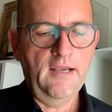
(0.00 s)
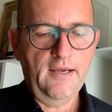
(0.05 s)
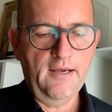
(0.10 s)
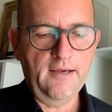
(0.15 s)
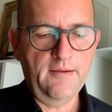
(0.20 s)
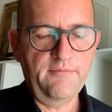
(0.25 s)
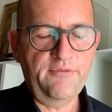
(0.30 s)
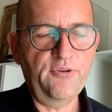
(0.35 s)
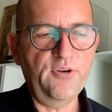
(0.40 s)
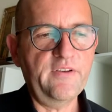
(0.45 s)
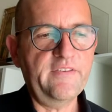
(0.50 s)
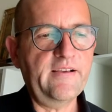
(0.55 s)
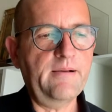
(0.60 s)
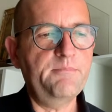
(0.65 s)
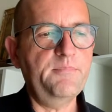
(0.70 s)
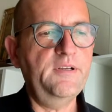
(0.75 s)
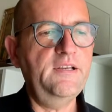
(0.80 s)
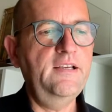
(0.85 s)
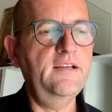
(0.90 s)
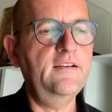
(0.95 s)
For
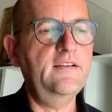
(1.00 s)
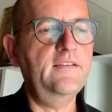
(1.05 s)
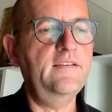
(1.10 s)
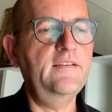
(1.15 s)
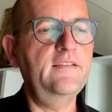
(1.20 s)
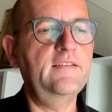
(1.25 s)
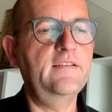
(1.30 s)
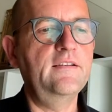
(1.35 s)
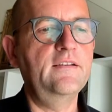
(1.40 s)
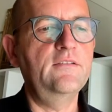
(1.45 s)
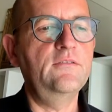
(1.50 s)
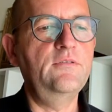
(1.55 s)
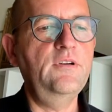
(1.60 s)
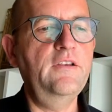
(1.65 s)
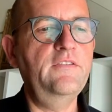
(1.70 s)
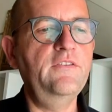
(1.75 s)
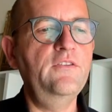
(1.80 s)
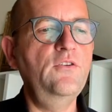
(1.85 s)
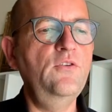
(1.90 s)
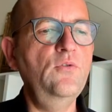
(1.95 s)
example, here, this is a
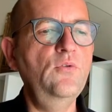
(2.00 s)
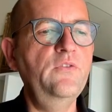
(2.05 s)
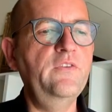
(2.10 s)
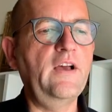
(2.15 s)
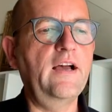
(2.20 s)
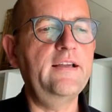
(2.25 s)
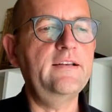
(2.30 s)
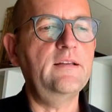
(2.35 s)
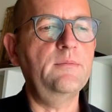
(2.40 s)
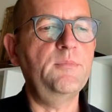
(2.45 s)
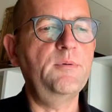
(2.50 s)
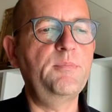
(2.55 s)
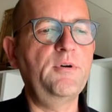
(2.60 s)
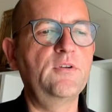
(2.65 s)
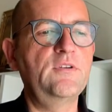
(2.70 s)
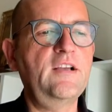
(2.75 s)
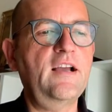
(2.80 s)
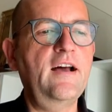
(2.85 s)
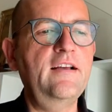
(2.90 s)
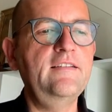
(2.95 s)
recent news item
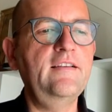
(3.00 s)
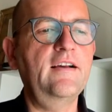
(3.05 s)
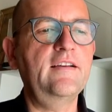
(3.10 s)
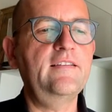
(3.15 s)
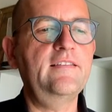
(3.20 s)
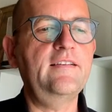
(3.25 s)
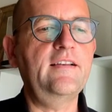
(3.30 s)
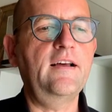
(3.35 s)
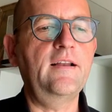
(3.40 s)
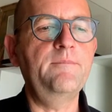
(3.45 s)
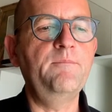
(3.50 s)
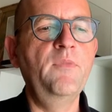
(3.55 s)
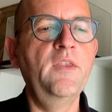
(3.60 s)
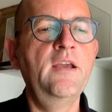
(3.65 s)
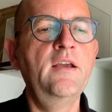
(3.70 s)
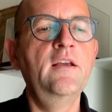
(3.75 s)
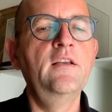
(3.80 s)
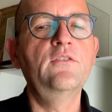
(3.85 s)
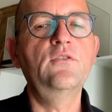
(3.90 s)
about Kazakhstan.